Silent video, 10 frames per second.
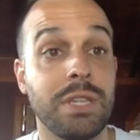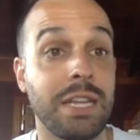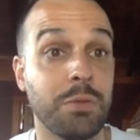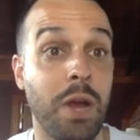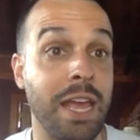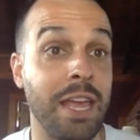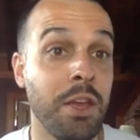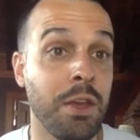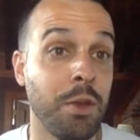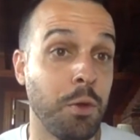That's why
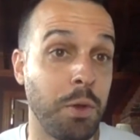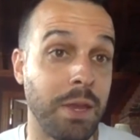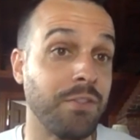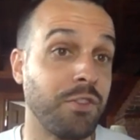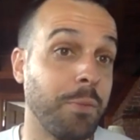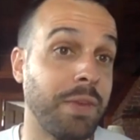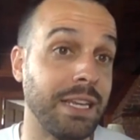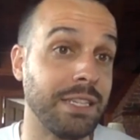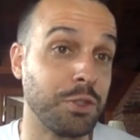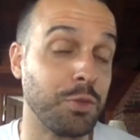in some
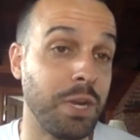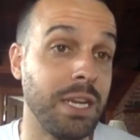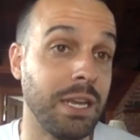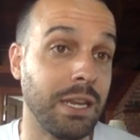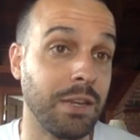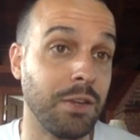cases reading,